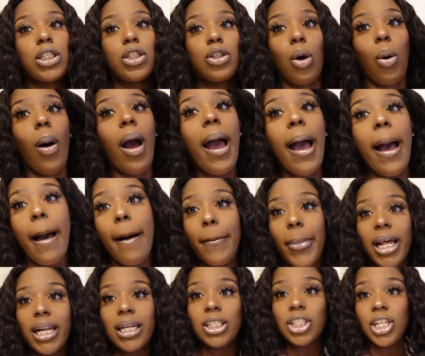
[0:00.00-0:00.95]
So I'm
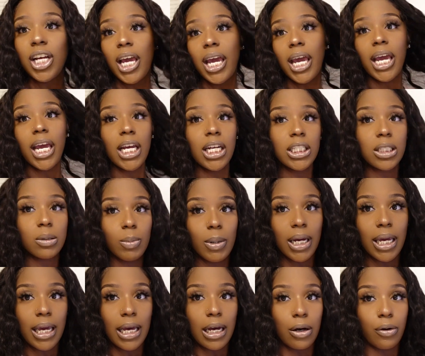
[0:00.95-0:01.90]
about to change
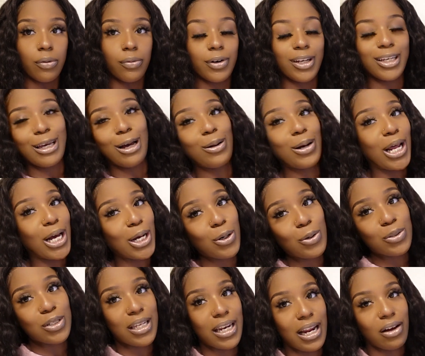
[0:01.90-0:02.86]
my outfit. Y'all not
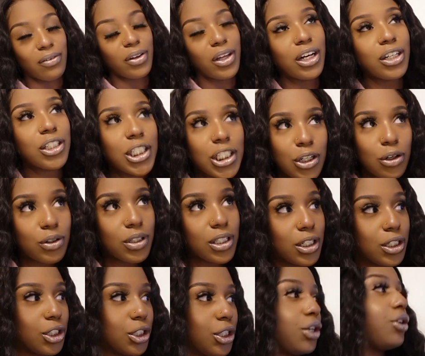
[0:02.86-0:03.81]
gonna see that, but y'all just gonna see
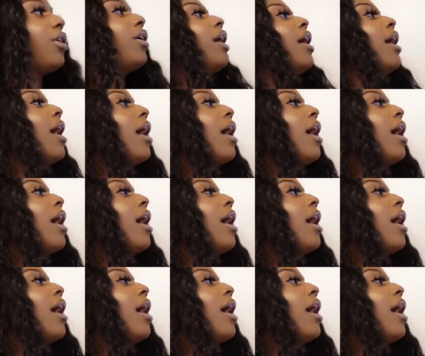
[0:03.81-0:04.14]
the shirt.